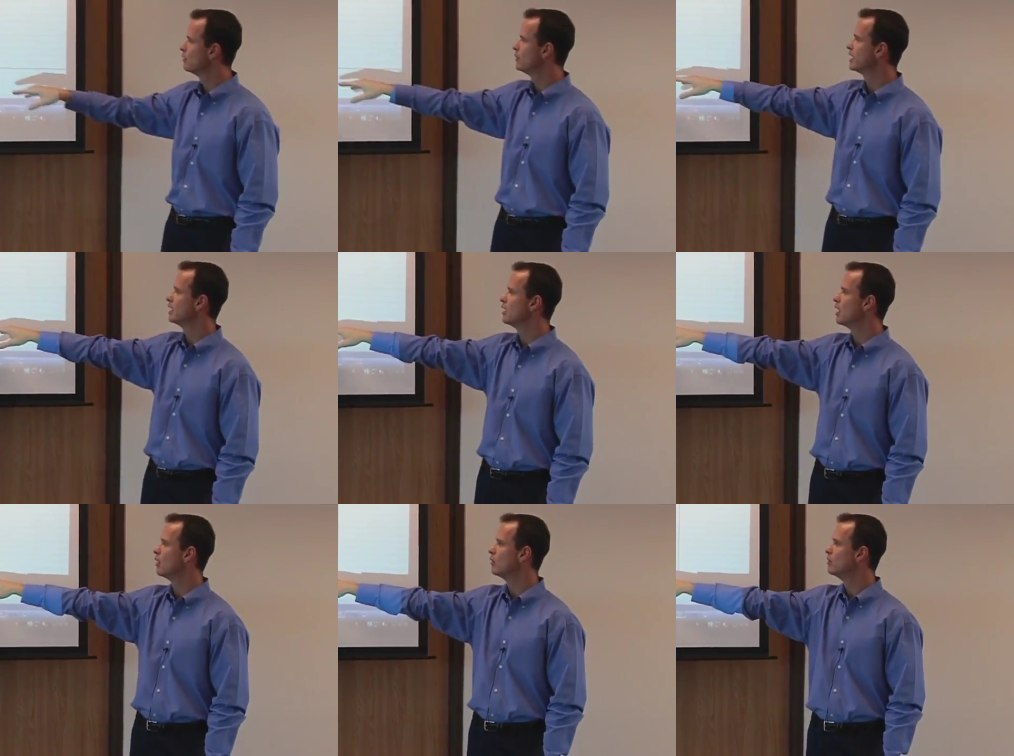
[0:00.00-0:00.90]
we can
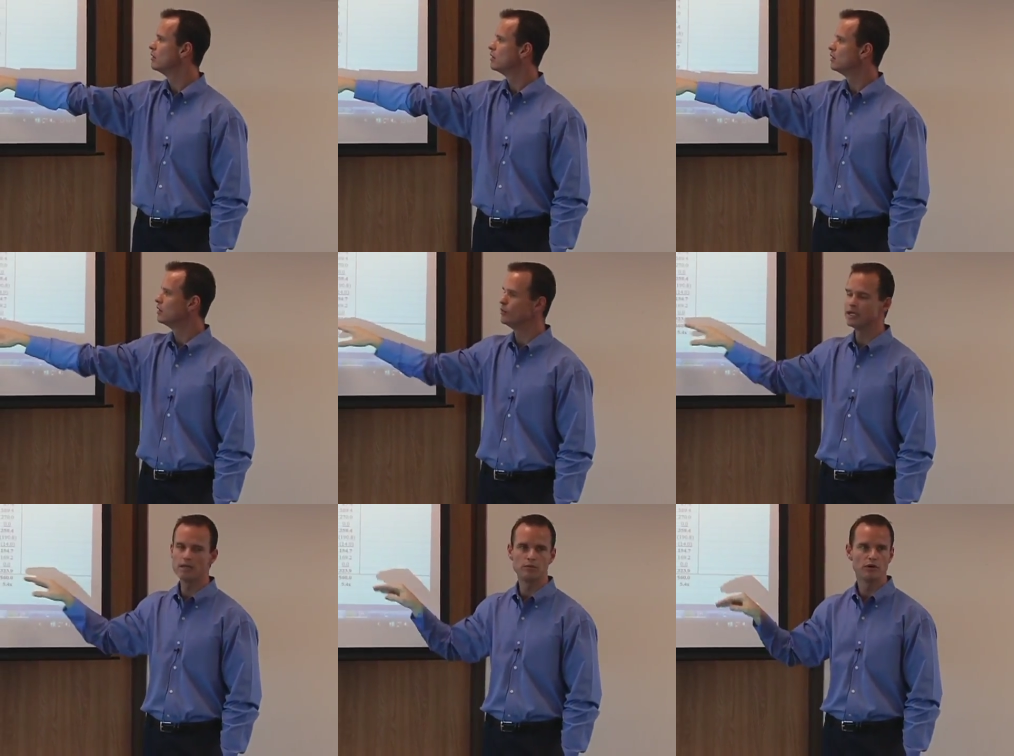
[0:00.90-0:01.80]
know who we
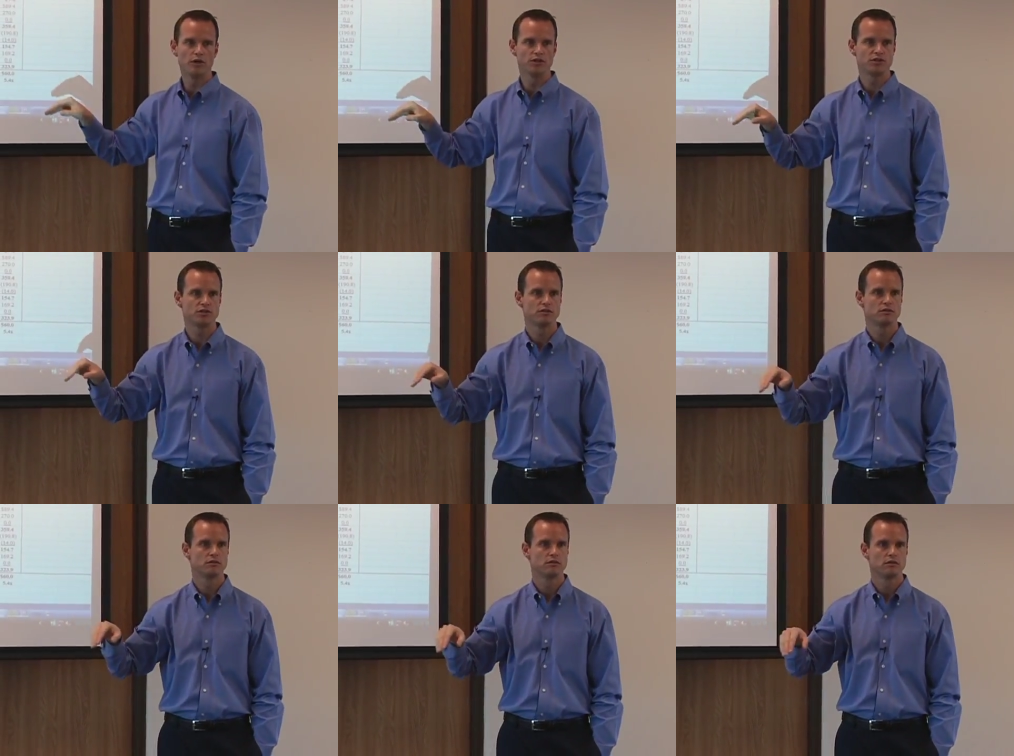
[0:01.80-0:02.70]
can push
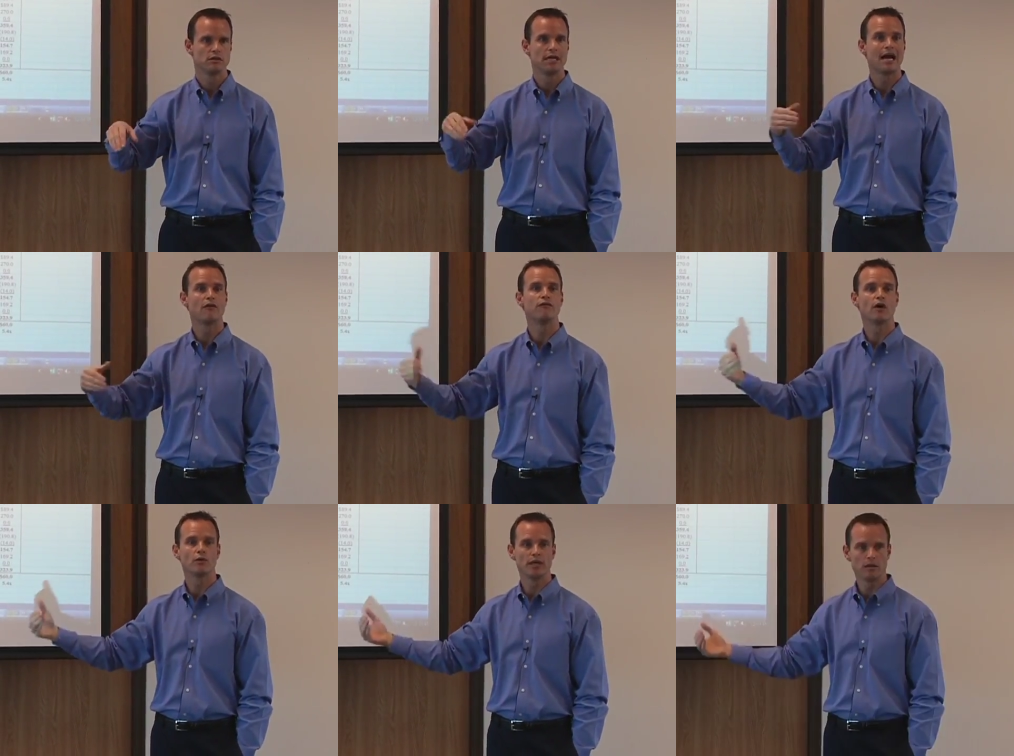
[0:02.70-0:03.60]
and how
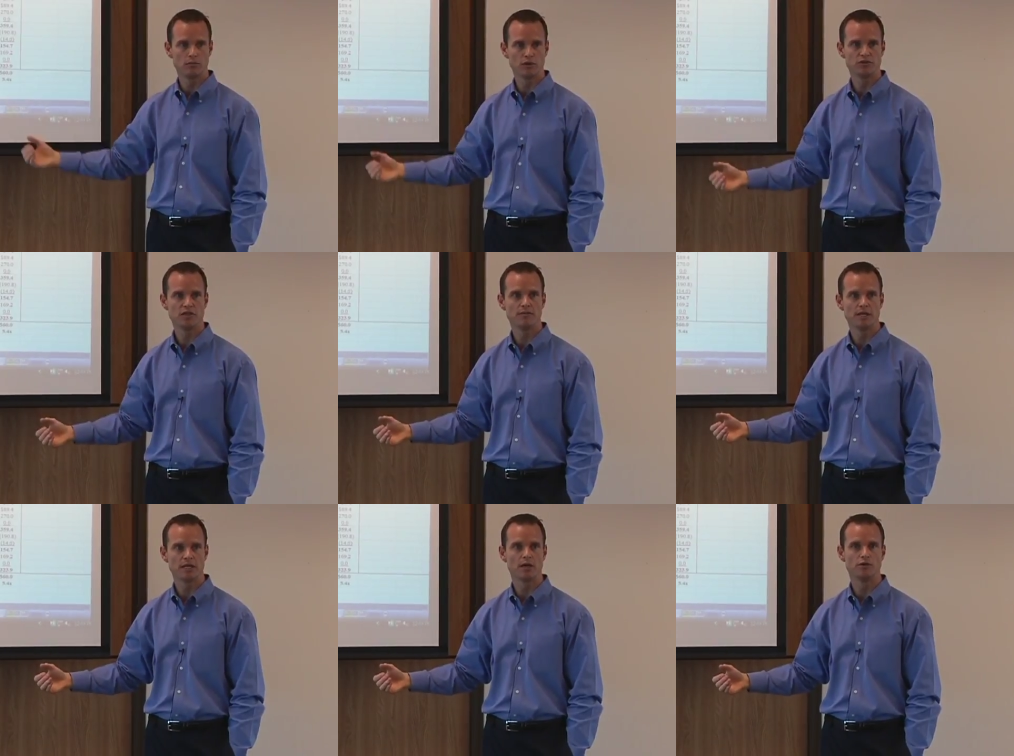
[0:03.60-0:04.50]
far we can push them in
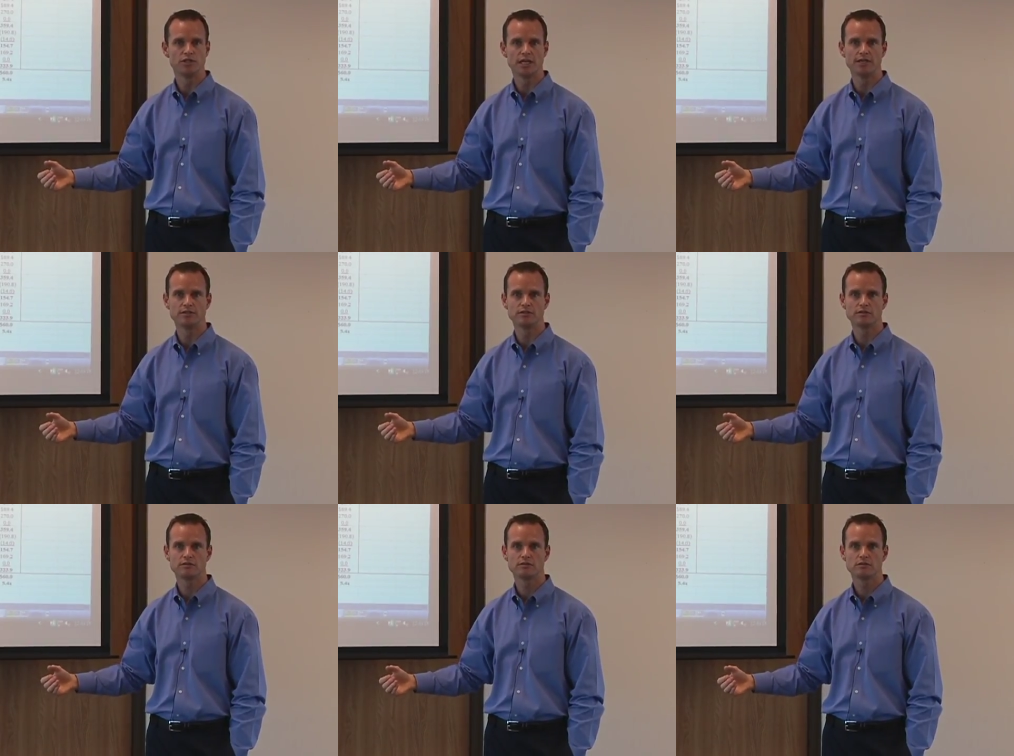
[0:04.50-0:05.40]
negotiations.